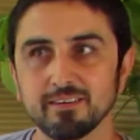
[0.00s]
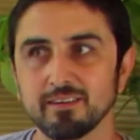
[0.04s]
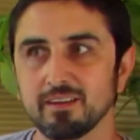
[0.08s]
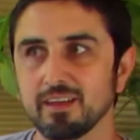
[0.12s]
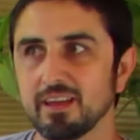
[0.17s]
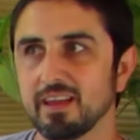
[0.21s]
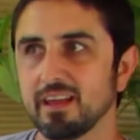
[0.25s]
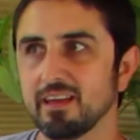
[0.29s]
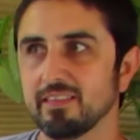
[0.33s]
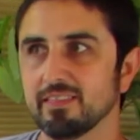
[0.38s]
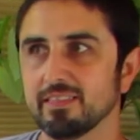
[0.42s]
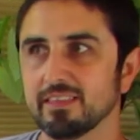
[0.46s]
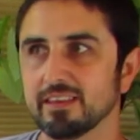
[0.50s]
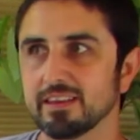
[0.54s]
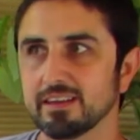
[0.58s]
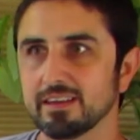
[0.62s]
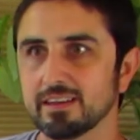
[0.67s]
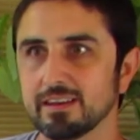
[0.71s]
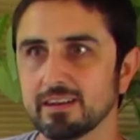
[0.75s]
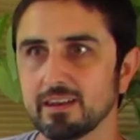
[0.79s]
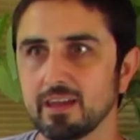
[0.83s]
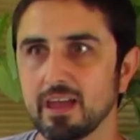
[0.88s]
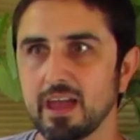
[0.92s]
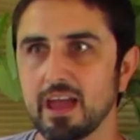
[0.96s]
And
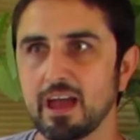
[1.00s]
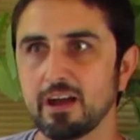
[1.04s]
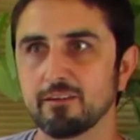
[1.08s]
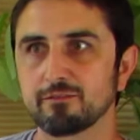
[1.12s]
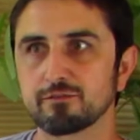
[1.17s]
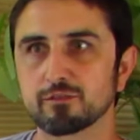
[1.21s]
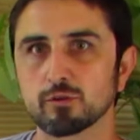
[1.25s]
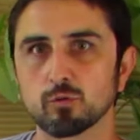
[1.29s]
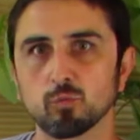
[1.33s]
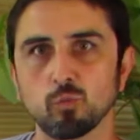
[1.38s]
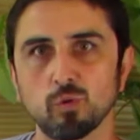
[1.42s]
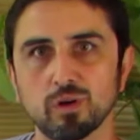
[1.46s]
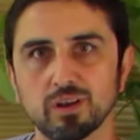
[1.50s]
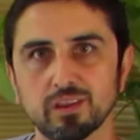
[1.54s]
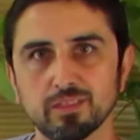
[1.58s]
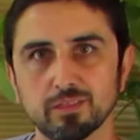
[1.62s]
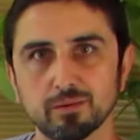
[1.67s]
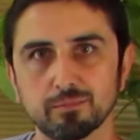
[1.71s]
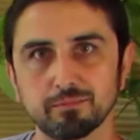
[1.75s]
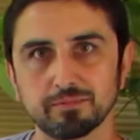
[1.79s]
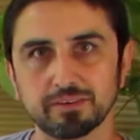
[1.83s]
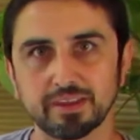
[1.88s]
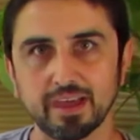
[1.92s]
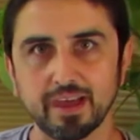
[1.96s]
then after one of
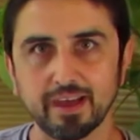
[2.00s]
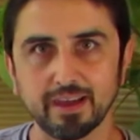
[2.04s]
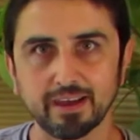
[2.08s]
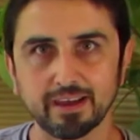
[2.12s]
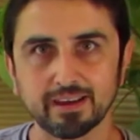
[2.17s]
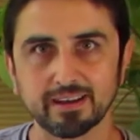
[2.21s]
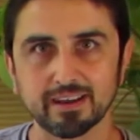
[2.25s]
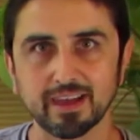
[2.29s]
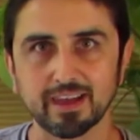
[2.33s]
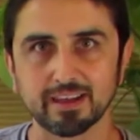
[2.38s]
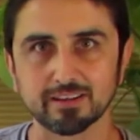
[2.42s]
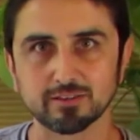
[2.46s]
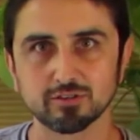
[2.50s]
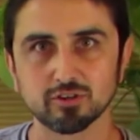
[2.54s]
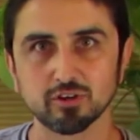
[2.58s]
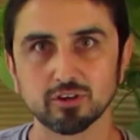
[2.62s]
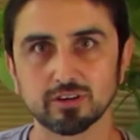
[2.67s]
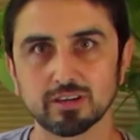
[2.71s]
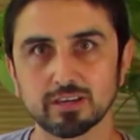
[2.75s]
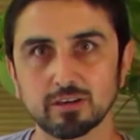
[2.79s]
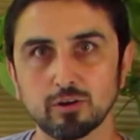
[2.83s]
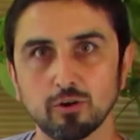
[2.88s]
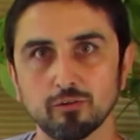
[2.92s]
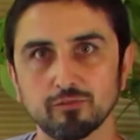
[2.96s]
them died, I
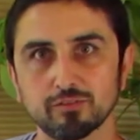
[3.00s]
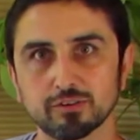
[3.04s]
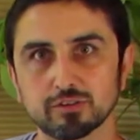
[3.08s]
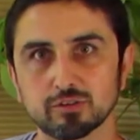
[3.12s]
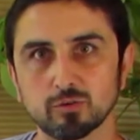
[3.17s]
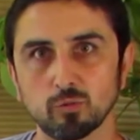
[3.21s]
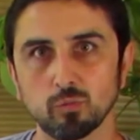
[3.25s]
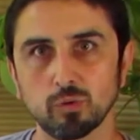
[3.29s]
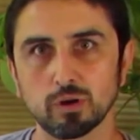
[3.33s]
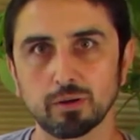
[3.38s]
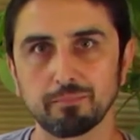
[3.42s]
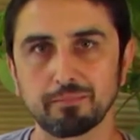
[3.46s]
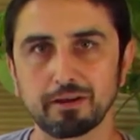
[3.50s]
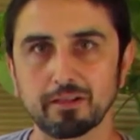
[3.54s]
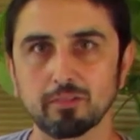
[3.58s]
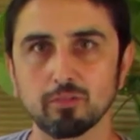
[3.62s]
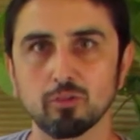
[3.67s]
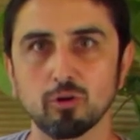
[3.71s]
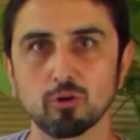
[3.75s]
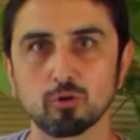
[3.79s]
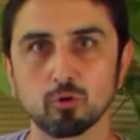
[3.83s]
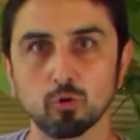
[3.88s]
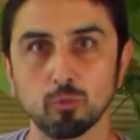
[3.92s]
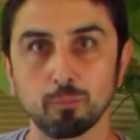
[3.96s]
took it over to one of my
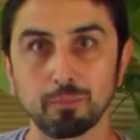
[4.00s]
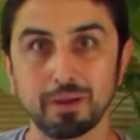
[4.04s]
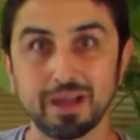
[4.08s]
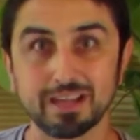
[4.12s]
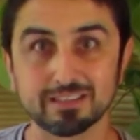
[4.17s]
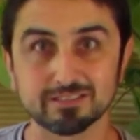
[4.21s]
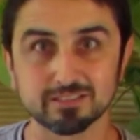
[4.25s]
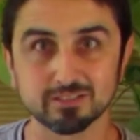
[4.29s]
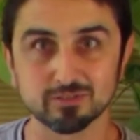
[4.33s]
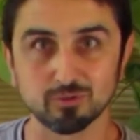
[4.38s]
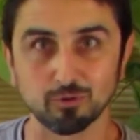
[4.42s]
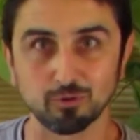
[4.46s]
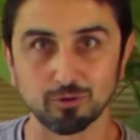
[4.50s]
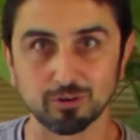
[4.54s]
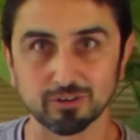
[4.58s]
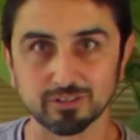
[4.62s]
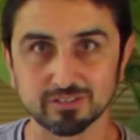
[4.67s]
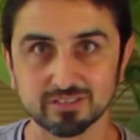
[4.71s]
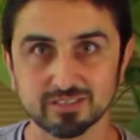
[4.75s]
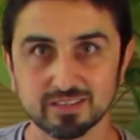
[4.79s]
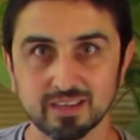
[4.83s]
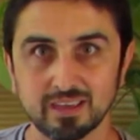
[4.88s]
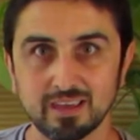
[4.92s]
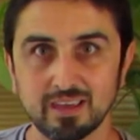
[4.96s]
local pet
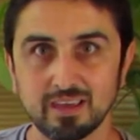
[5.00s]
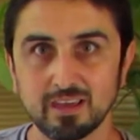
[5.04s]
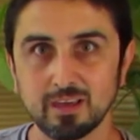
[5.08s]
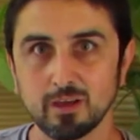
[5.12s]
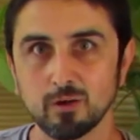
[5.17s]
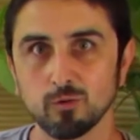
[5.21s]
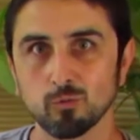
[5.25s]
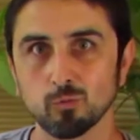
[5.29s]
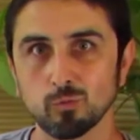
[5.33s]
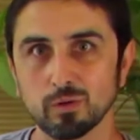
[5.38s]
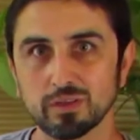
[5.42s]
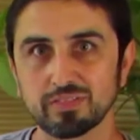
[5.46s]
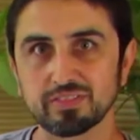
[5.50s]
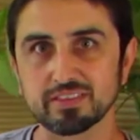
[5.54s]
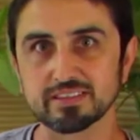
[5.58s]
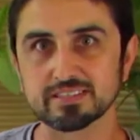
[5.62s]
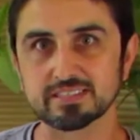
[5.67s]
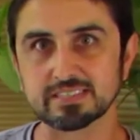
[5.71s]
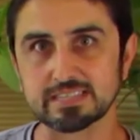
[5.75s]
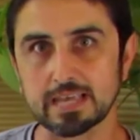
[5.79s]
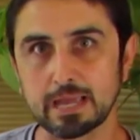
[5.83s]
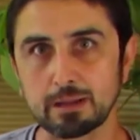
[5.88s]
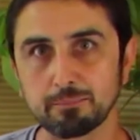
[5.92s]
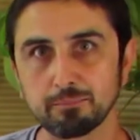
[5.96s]
stores with a
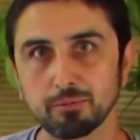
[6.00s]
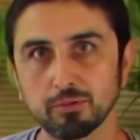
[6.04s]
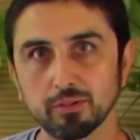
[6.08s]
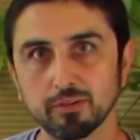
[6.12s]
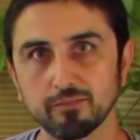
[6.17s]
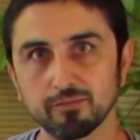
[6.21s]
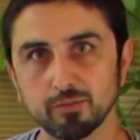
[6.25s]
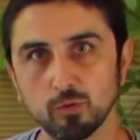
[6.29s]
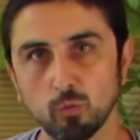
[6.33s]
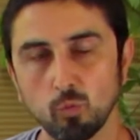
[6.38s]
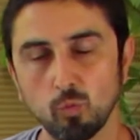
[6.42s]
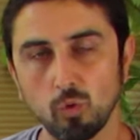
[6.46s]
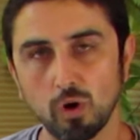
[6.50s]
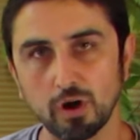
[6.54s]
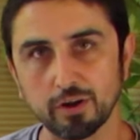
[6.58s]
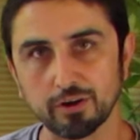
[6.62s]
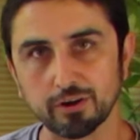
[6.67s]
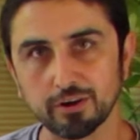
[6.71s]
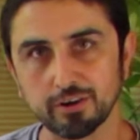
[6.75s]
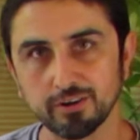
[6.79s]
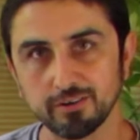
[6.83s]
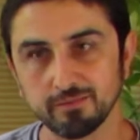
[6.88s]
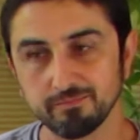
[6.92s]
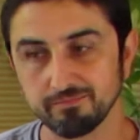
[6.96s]
sample of the
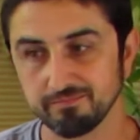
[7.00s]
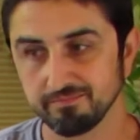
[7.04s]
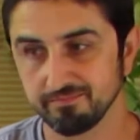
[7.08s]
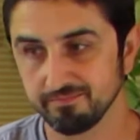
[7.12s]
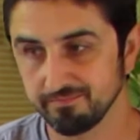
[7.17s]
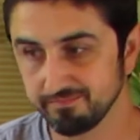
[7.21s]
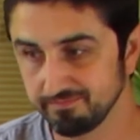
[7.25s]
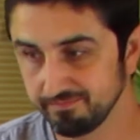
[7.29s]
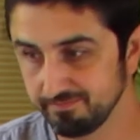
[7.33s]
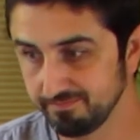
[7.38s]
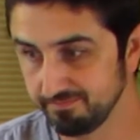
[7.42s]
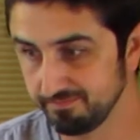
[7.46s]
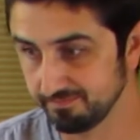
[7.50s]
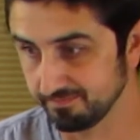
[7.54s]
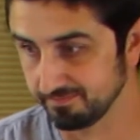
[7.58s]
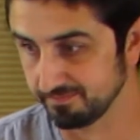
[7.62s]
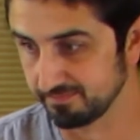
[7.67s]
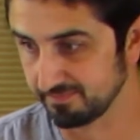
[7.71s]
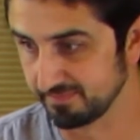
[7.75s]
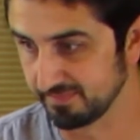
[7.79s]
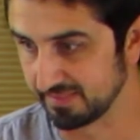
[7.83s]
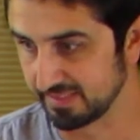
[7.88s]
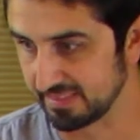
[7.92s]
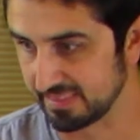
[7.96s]
water.
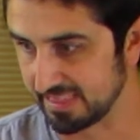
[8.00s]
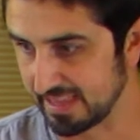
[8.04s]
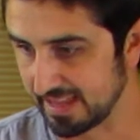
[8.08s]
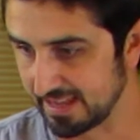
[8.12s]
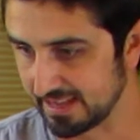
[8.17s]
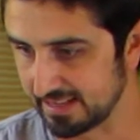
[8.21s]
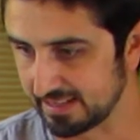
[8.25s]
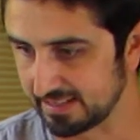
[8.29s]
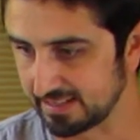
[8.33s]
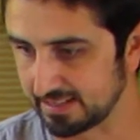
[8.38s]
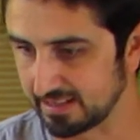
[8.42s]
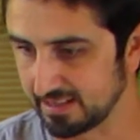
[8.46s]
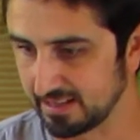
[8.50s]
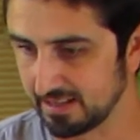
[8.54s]
They